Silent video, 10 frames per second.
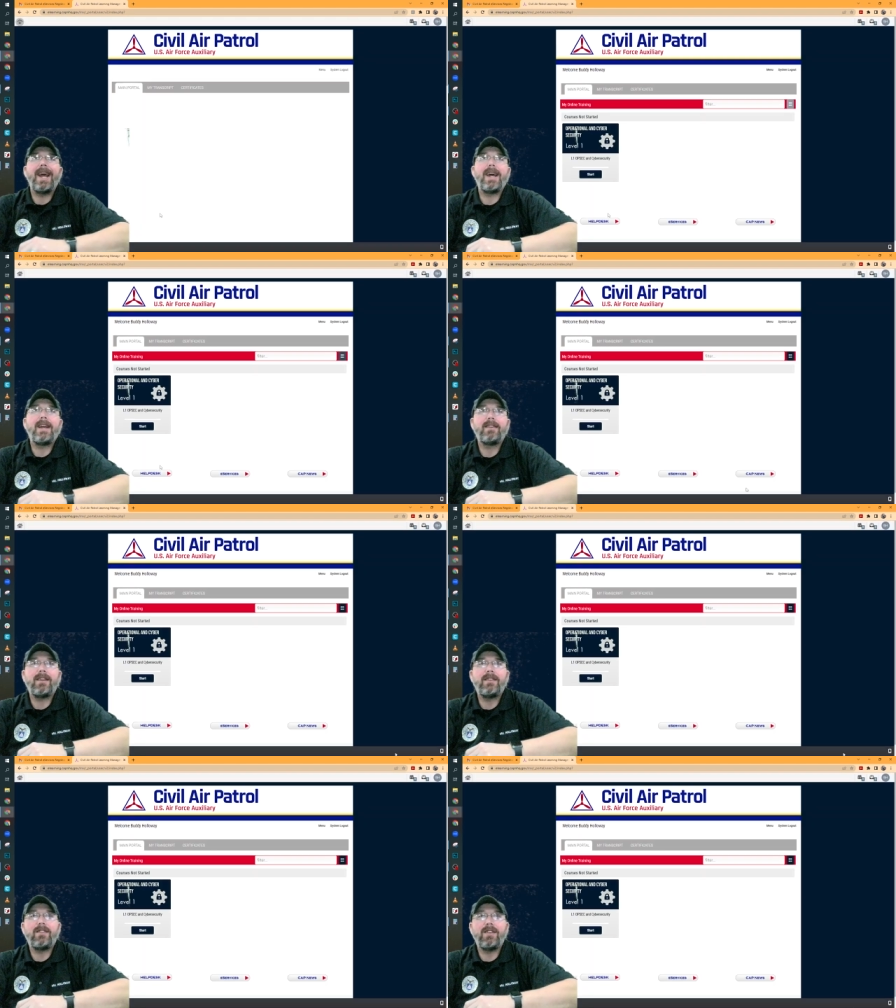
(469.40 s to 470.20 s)
and
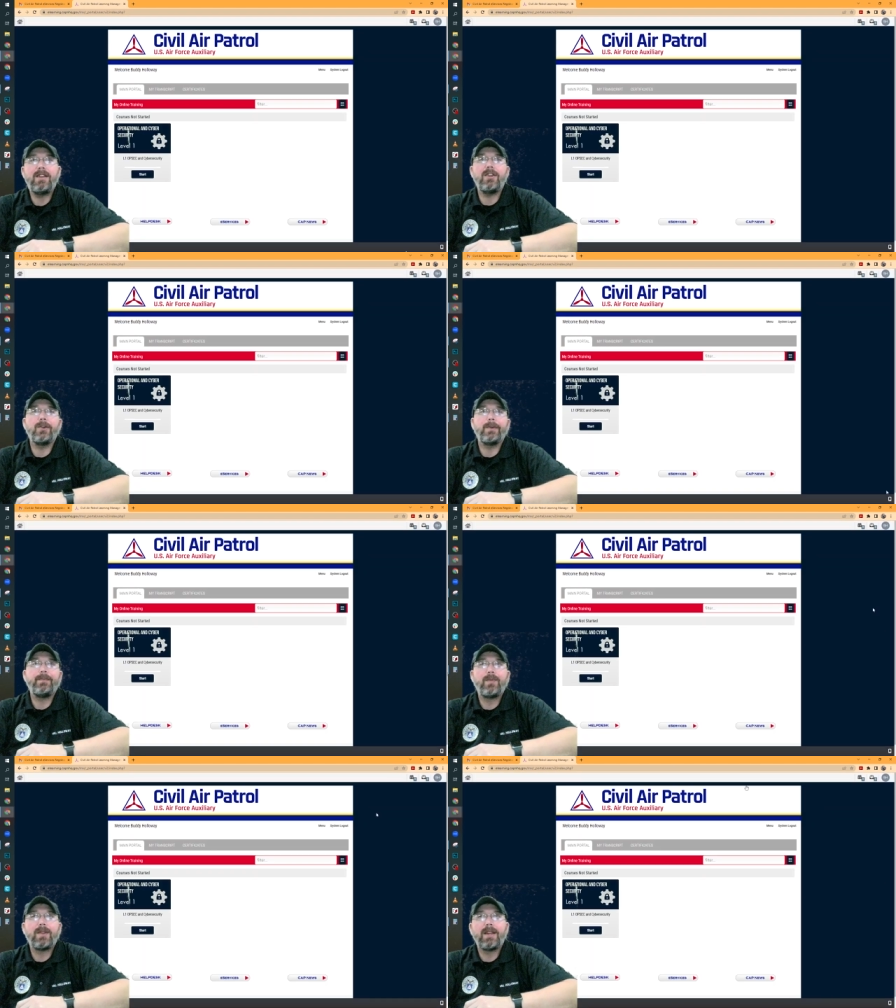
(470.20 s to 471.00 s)
continue.
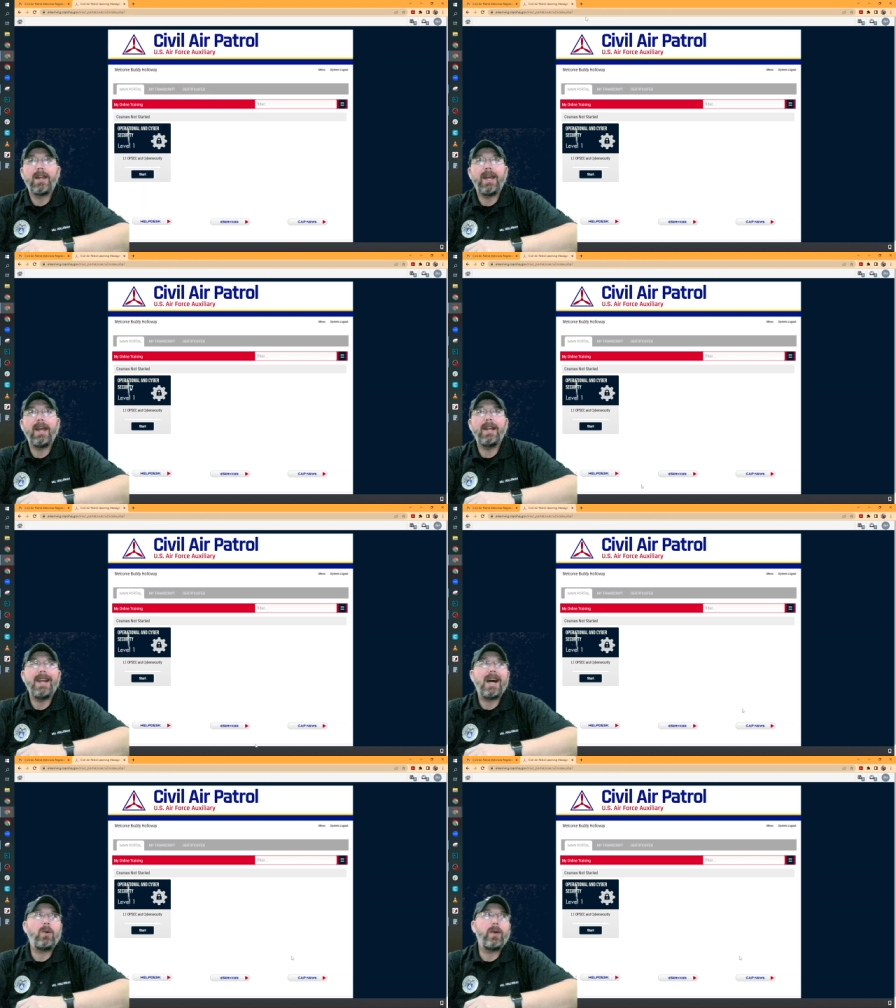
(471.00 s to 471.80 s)
And
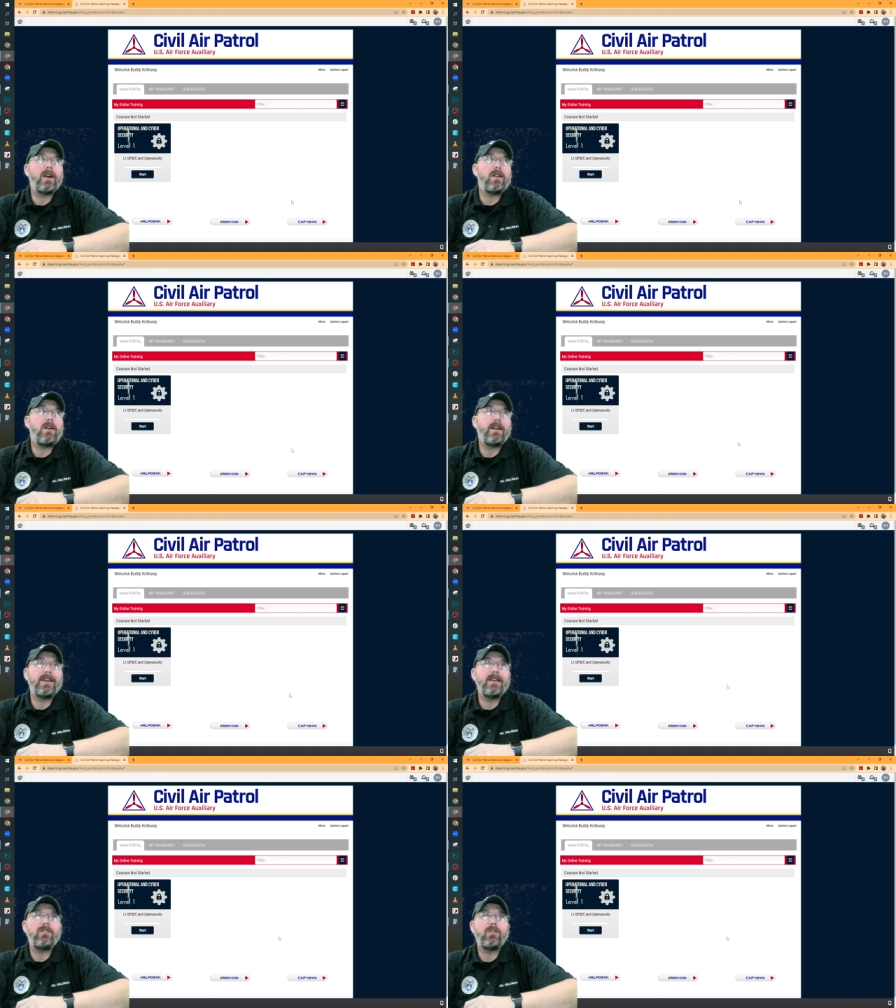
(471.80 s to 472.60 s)
now we are logged
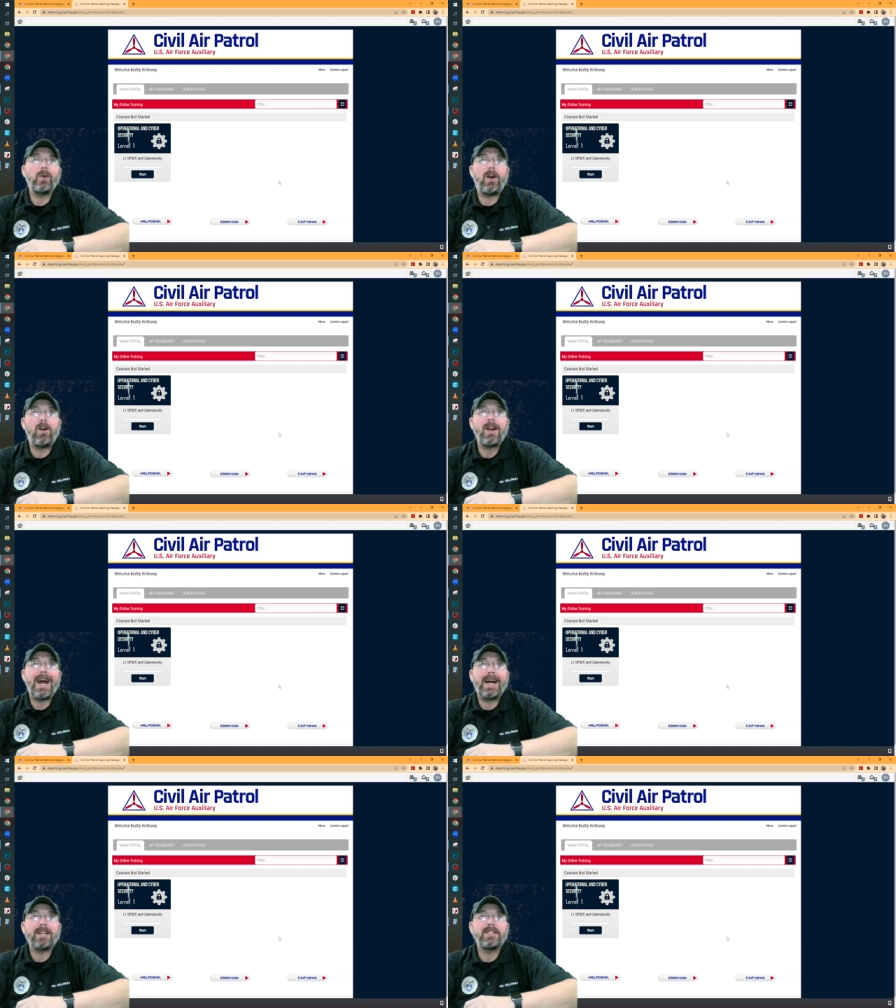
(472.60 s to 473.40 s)
into our
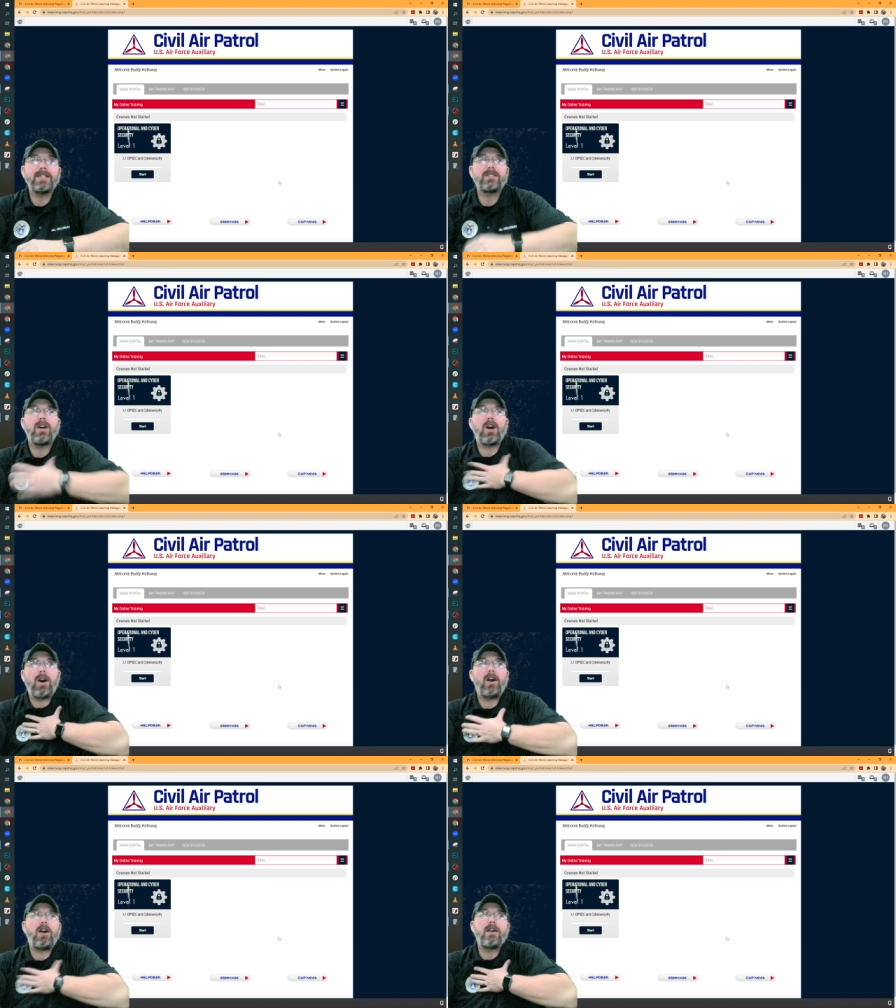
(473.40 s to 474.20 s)
AXIS,
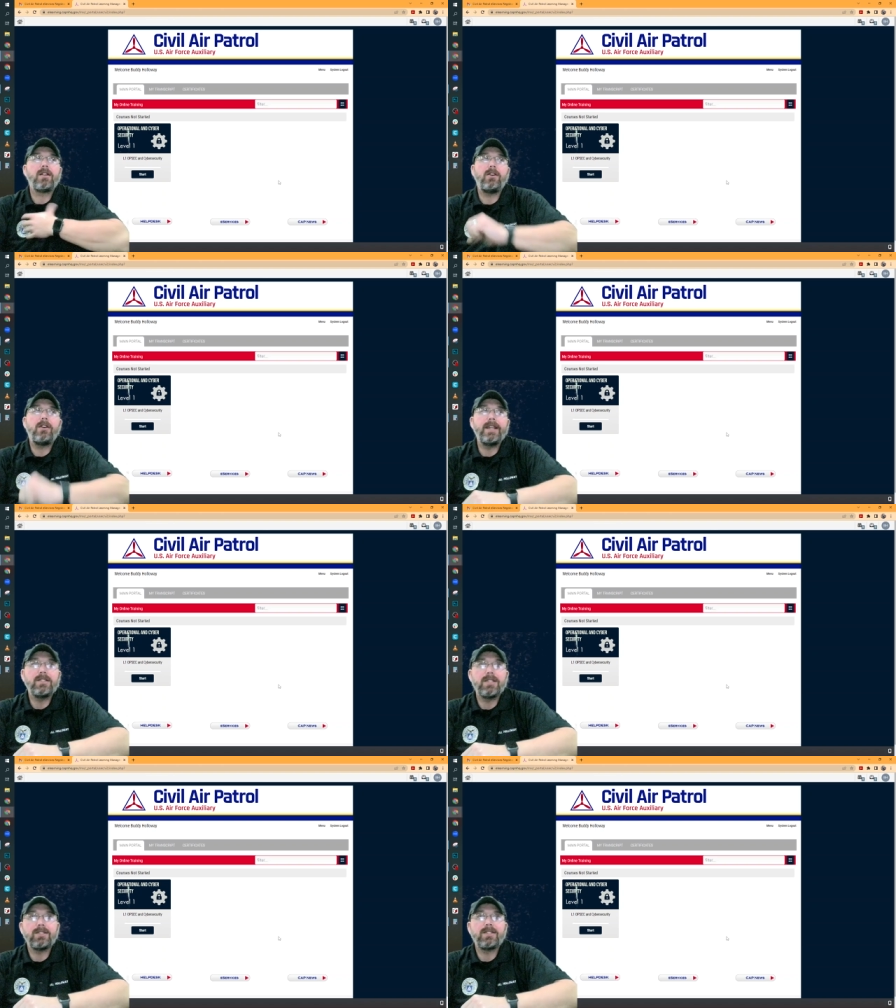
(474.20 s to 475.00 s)
our learning
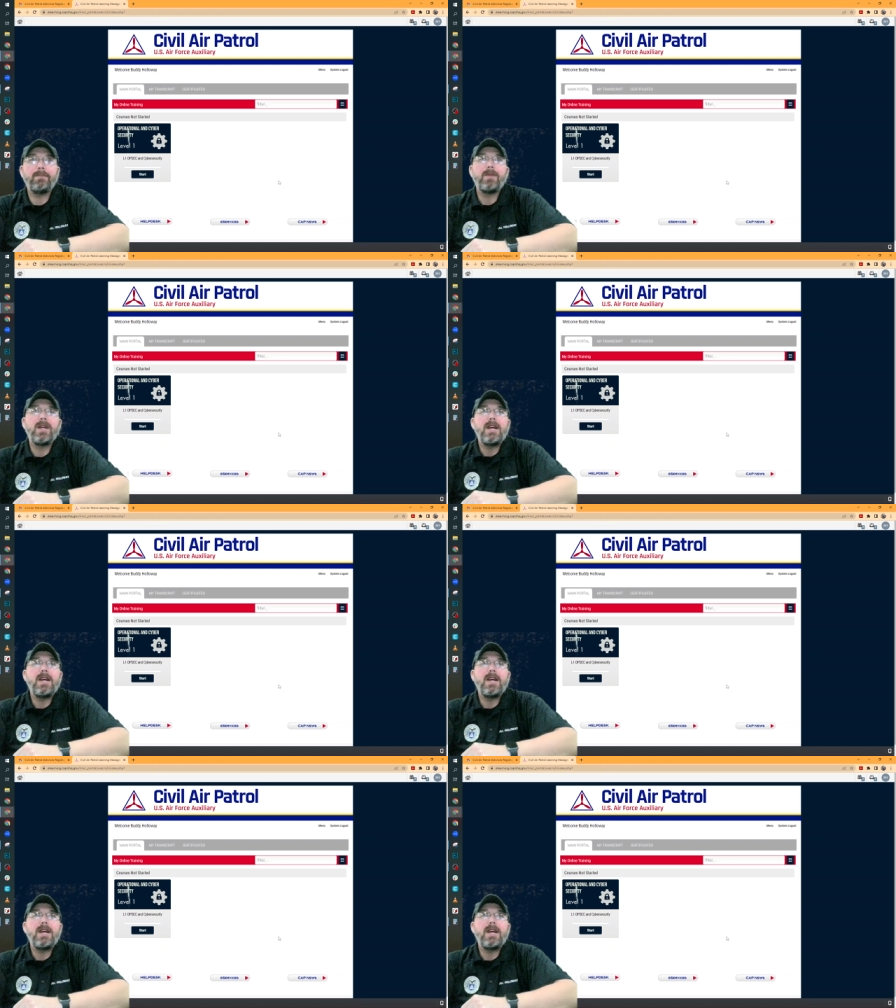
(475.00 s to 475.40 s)
system,